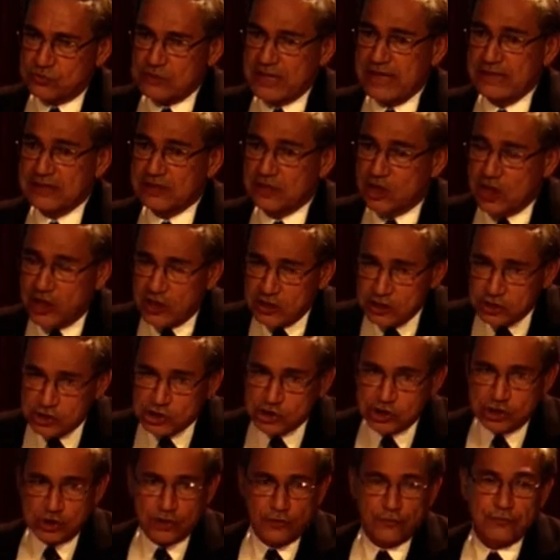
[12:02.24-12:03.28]
and
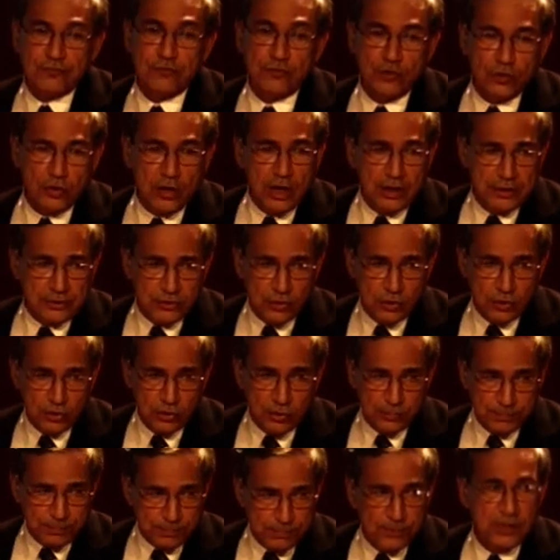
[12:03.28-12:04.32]
culture of
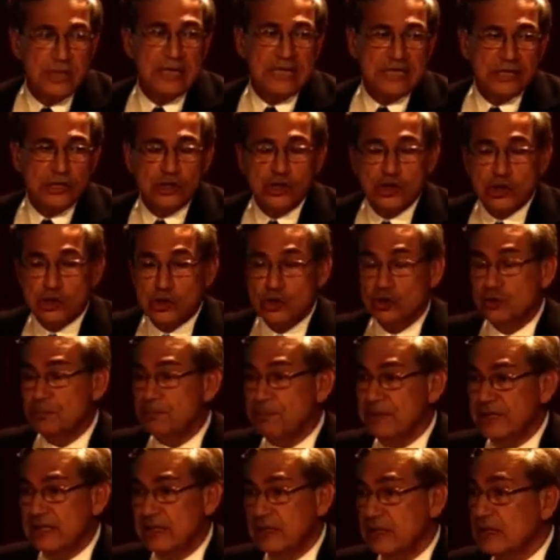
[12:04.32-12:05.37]
Europe should
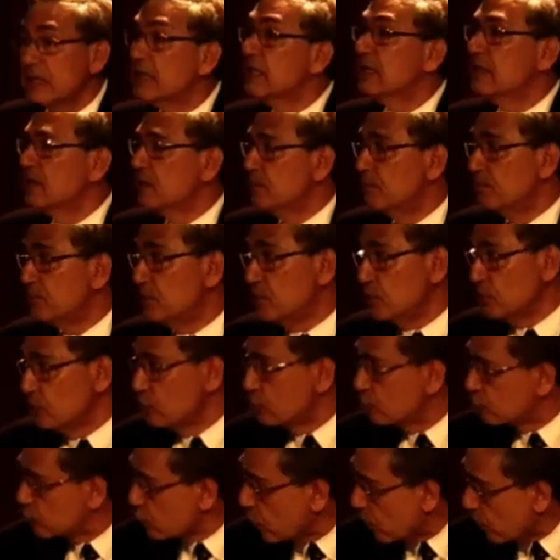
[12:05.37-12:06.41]
be
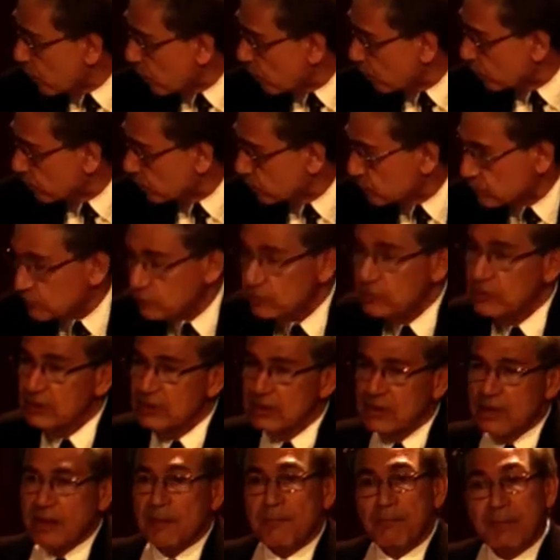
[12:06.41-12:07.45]
preserved,
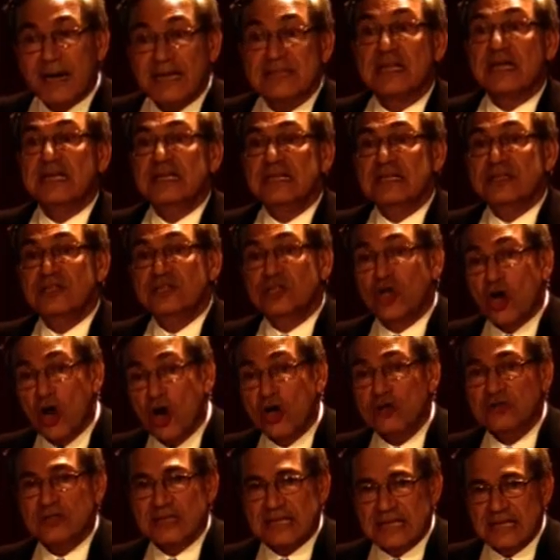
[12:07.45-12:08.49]
but
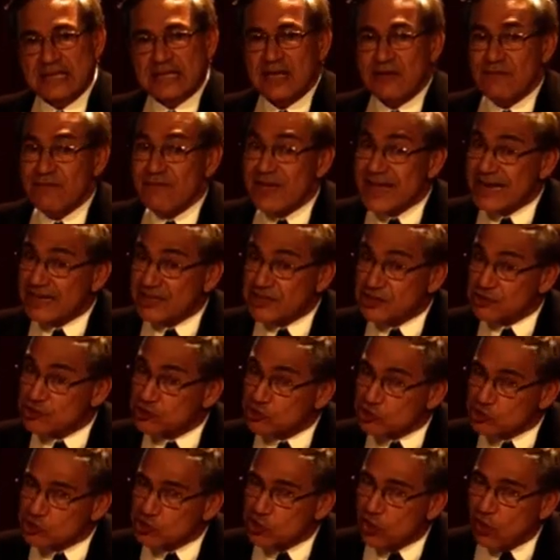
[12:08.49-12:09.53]
not in a very
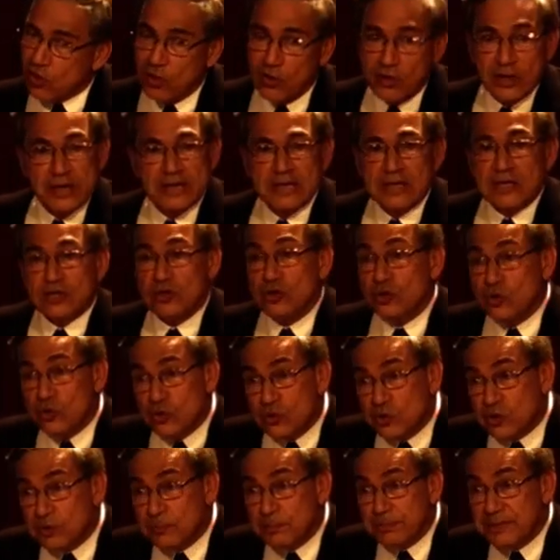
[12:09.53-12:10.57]
strong
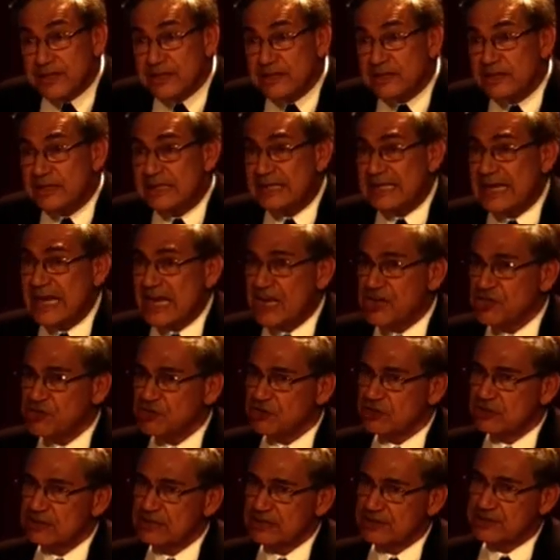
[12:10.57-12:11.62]
European
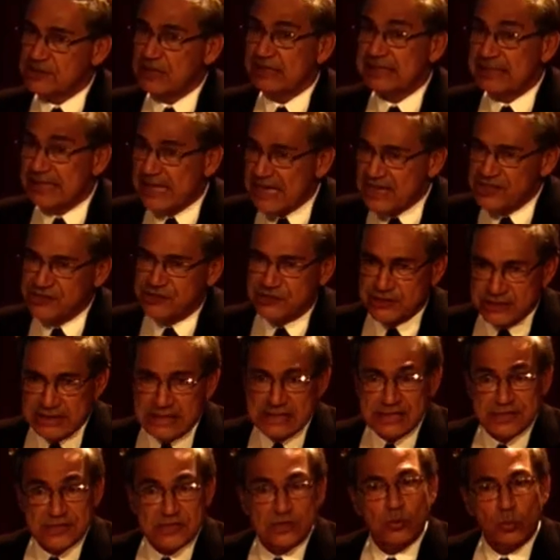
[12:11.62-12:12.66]

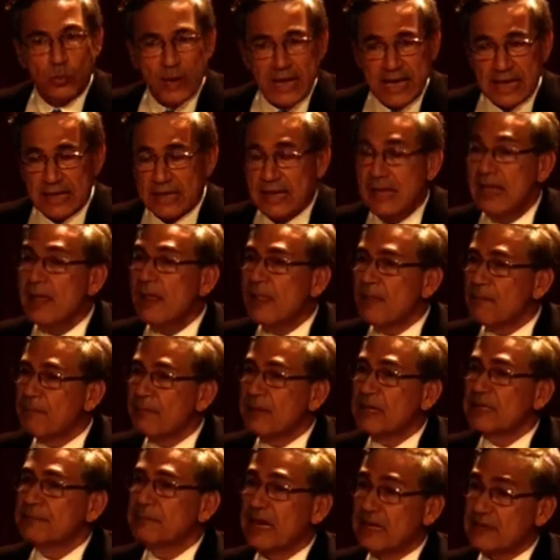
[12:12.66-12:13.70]
nationalist way,
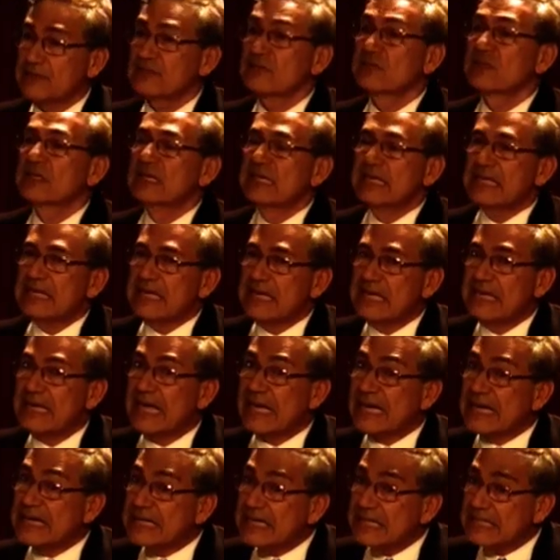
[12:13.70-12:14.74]
but in a
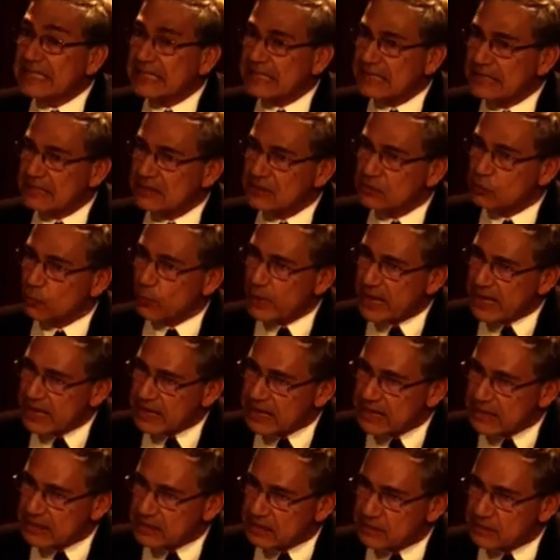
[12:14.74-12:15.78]
critical way.